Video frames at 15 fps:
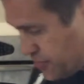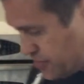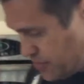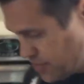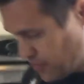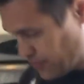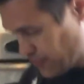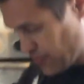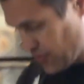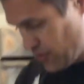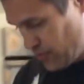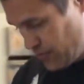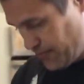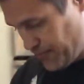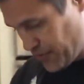little
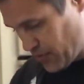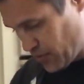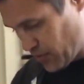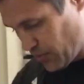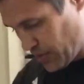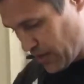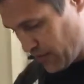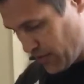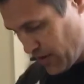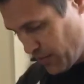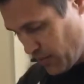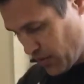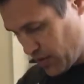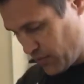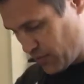fruit or whatever I'm
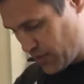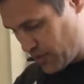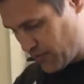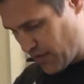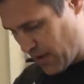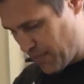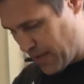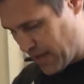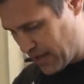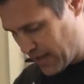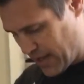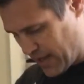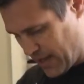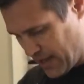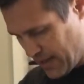working with. If I make
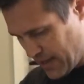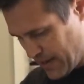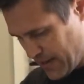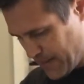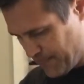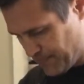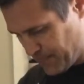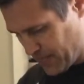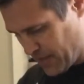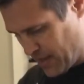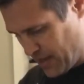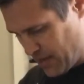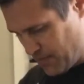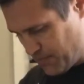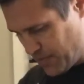a
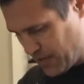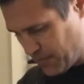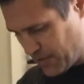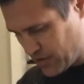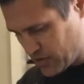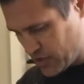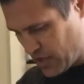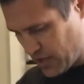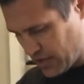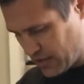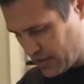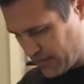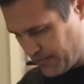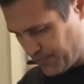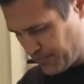peanut butter
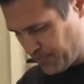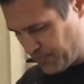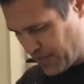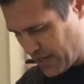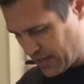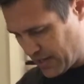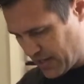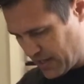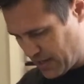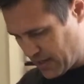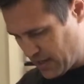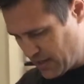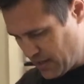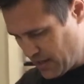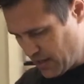chocolate
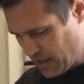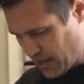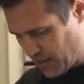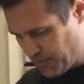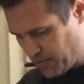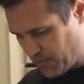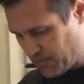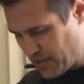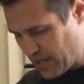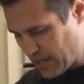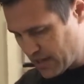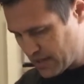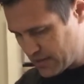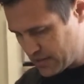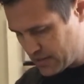pancake, I put
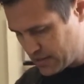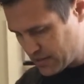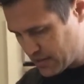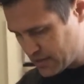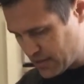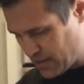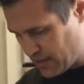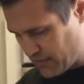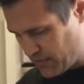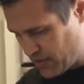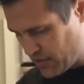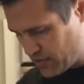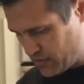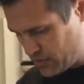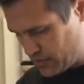bananas because I love
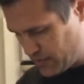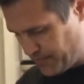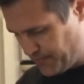those.